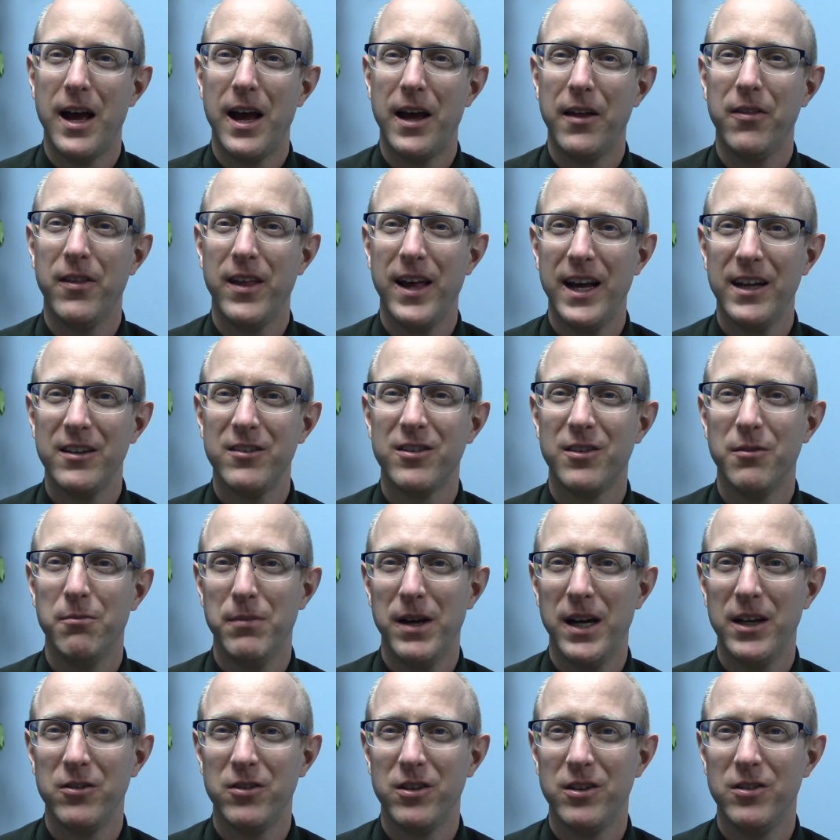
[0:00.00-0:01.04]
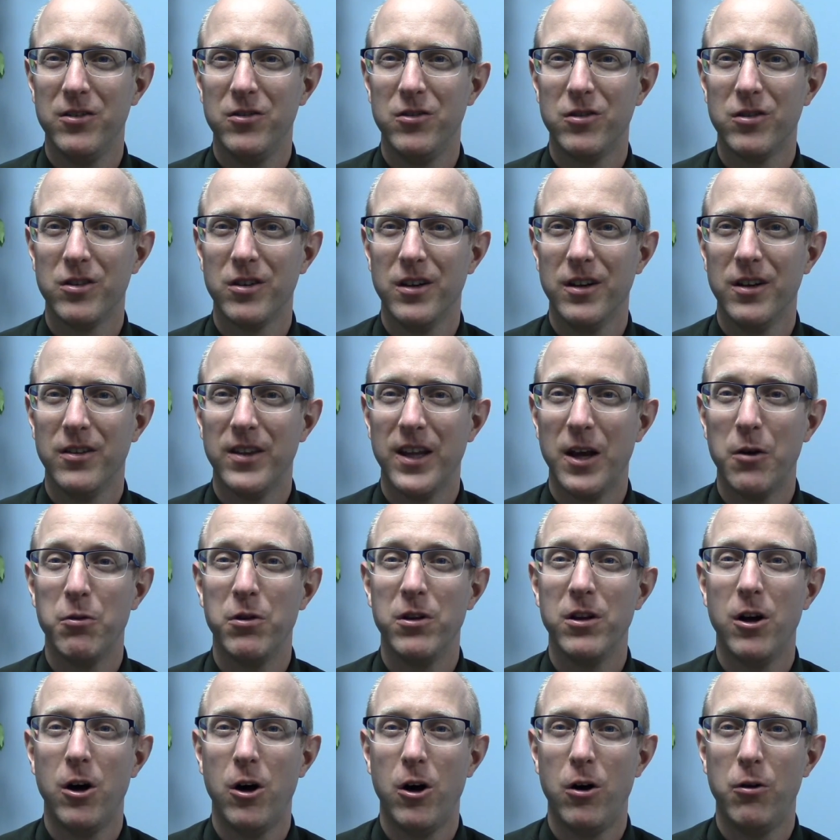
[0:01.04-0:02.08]
And that's a message that
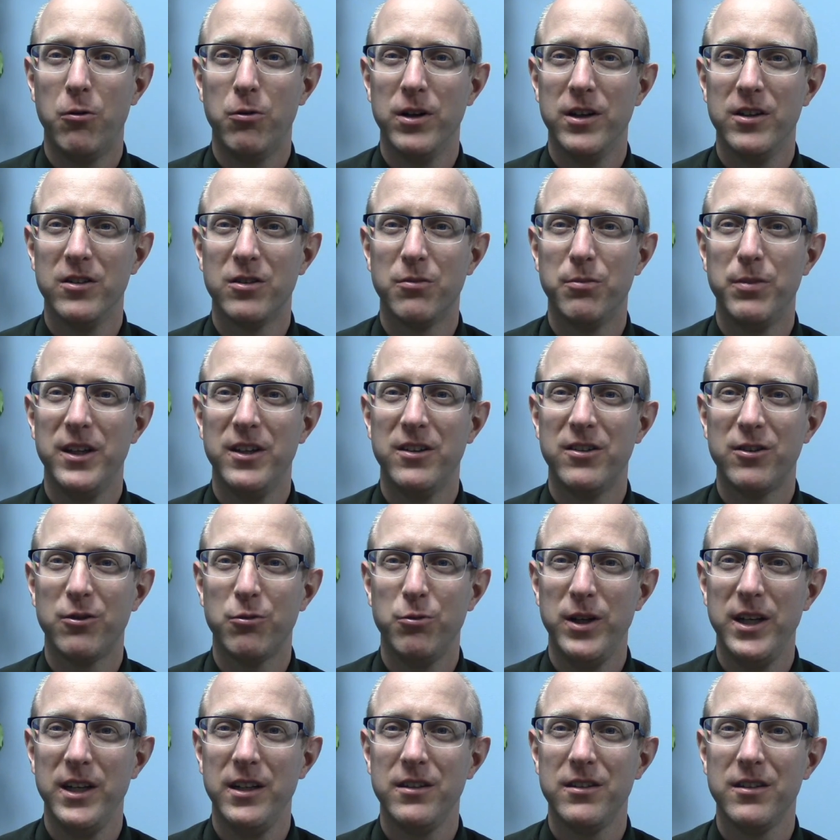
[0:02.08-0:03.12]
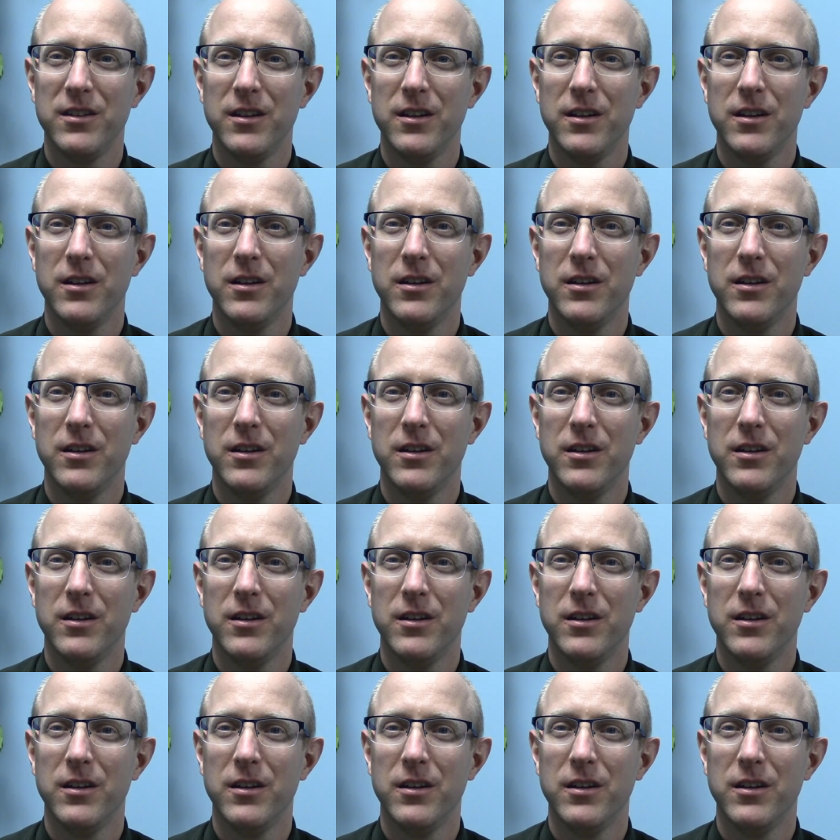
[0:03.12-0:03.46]
will always be sweet